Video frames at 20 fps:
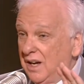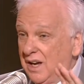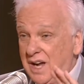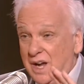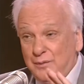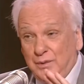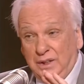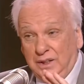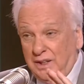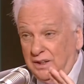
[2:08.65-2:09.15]

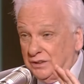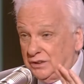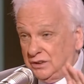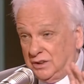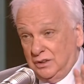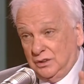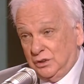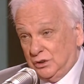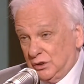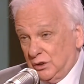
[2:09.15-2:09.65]
I'm
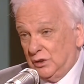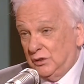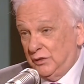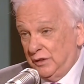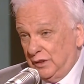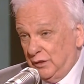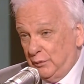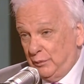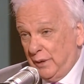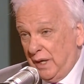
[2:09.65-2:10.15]
against
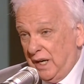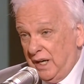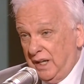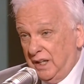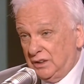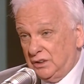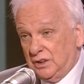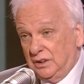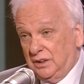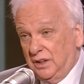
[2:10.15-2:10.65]
conservative
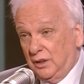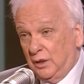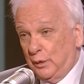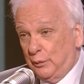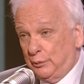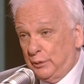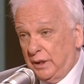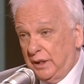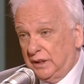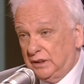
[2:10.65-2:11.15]
bias, and there
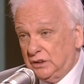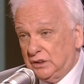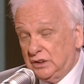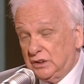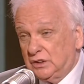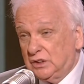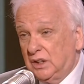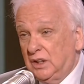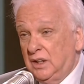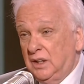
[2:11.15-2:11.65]
are
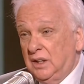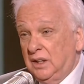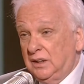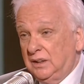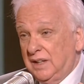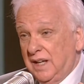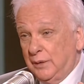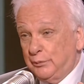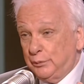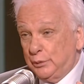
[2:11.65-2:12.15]
places
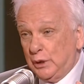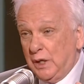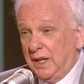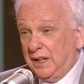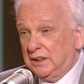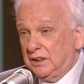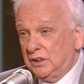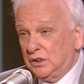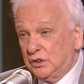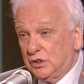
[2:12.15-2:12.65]
that
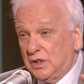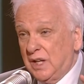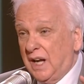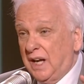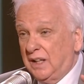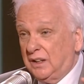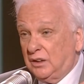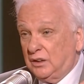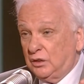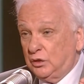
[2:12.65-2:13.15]
practice
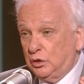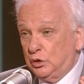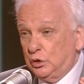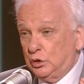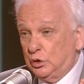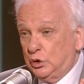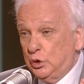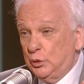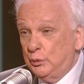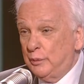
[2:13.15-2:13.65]
that
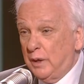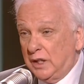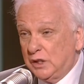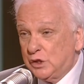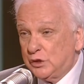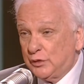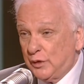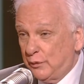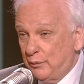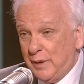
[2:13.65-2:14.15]
too
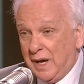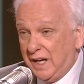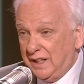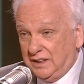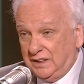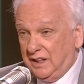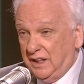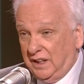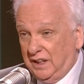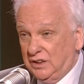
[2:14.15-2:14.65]
much for my
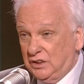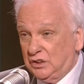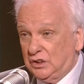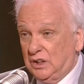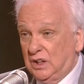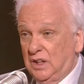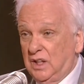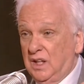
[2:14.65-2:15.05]
taste.